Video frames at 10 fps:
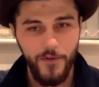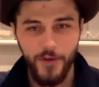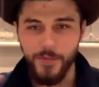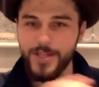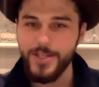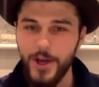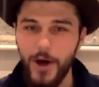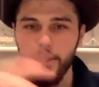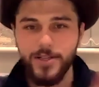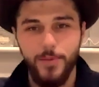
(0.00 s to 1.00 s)
from the
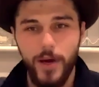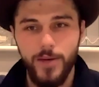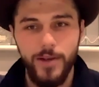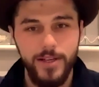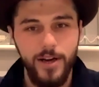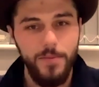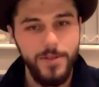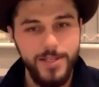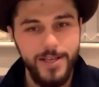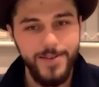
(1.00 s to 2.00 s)
start to where you ended up in
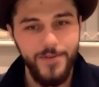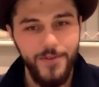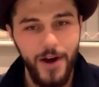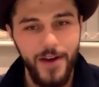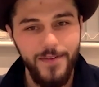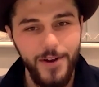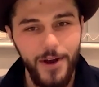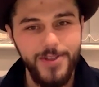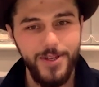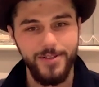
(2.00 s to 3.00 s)
season 5. You
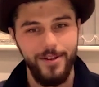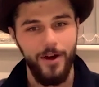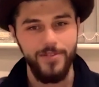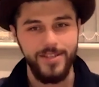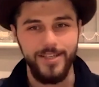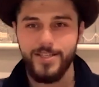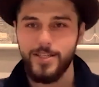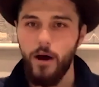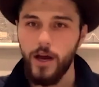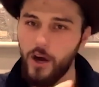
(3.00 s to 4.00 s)
know, so obviously
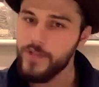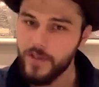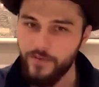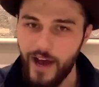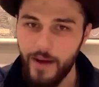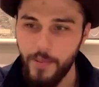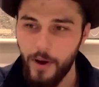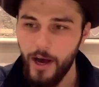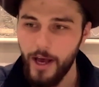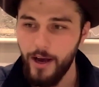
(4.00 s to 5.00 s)
starting off as a
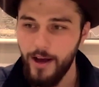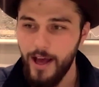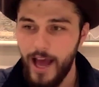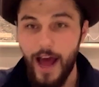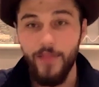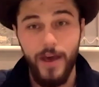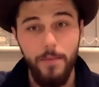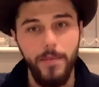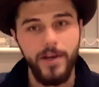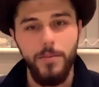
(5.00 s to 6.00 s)
vampire and
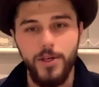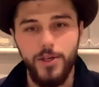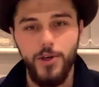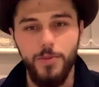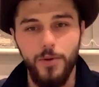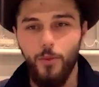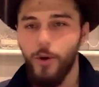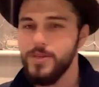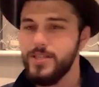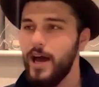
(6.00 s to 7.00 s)
then becoming human.
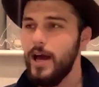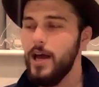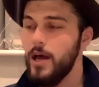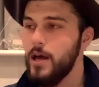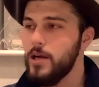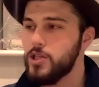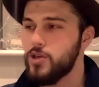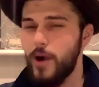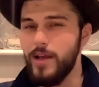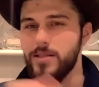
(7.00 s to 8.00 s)
What was that
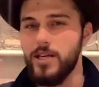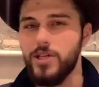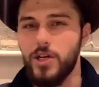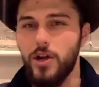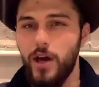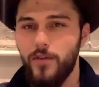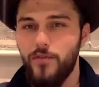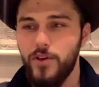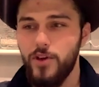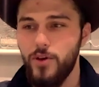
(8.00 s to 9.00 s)
transition like
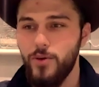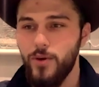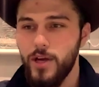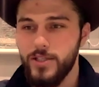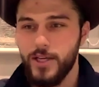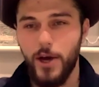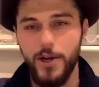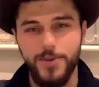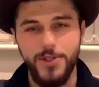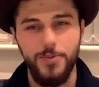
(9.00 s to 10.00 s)
for you to
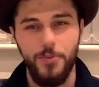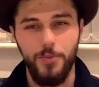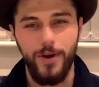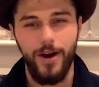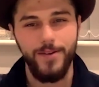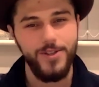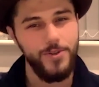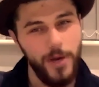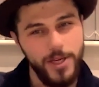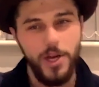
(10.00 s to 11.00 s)
kind of
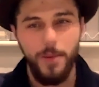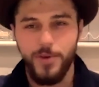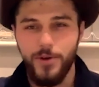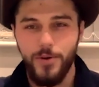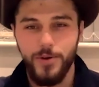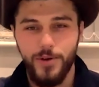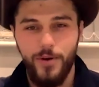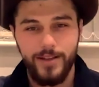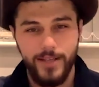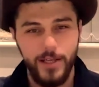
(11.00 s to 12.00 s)
switch up your
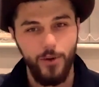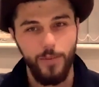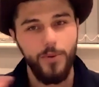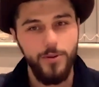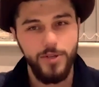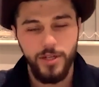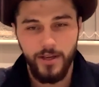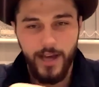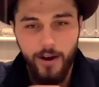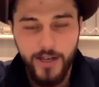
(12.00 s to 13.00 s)
acting and your approach to the
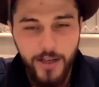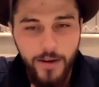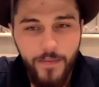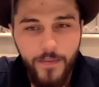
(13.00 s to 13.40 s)
character?